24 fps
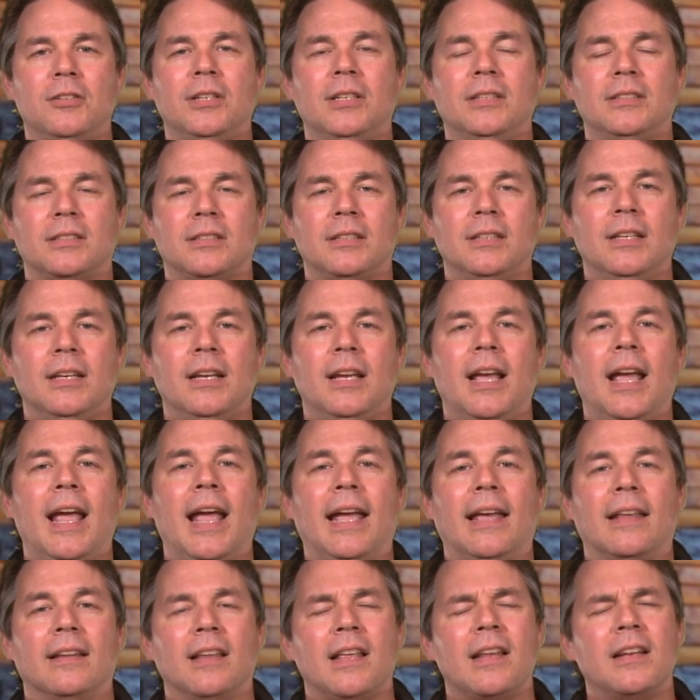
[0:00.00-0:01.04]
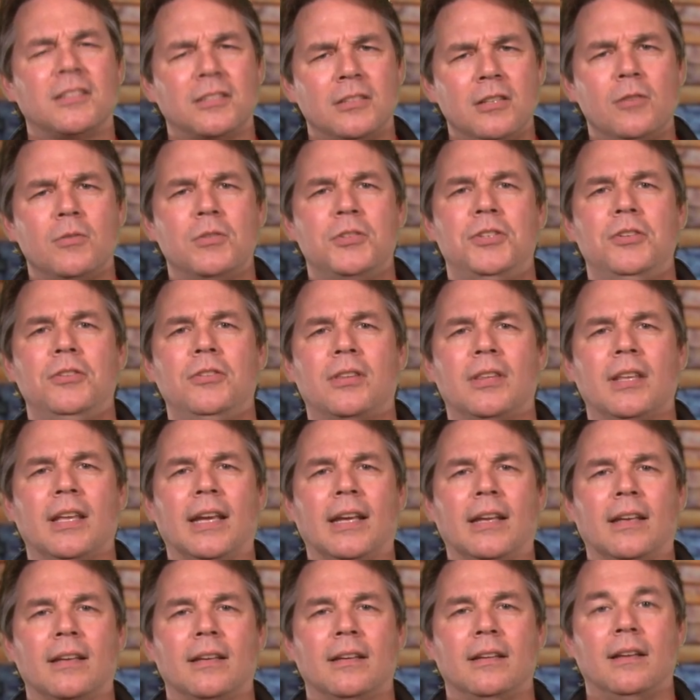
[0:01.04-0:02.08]
us and let us know what you
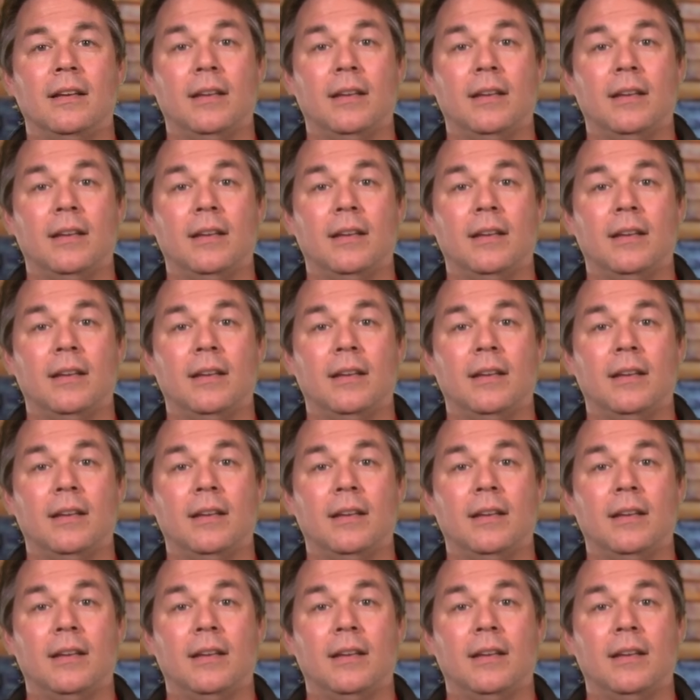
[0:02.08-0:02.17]
think.